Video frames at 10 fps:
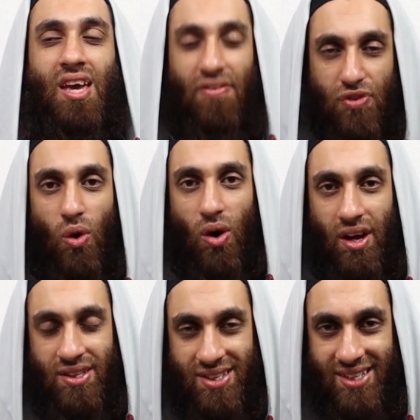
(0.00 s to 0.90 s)
if
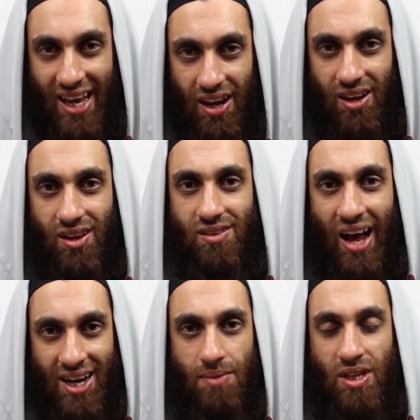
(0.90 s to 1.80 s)
you're still
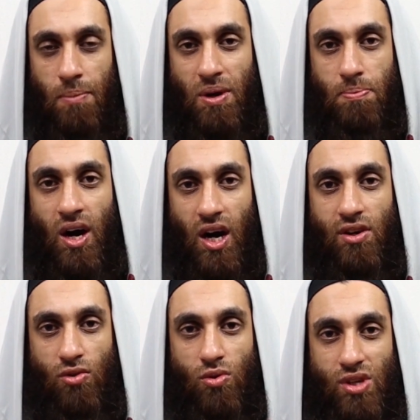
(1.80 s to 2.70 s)
adamant that
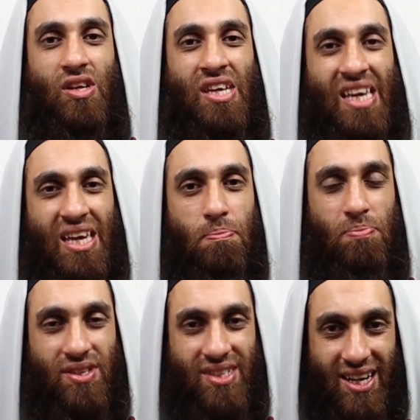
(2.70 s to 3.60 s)
Barbahari wrote it, he
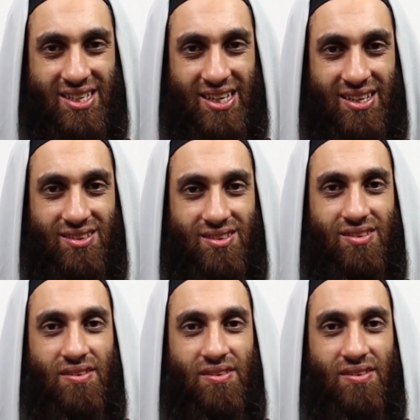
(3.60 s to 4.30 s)
presented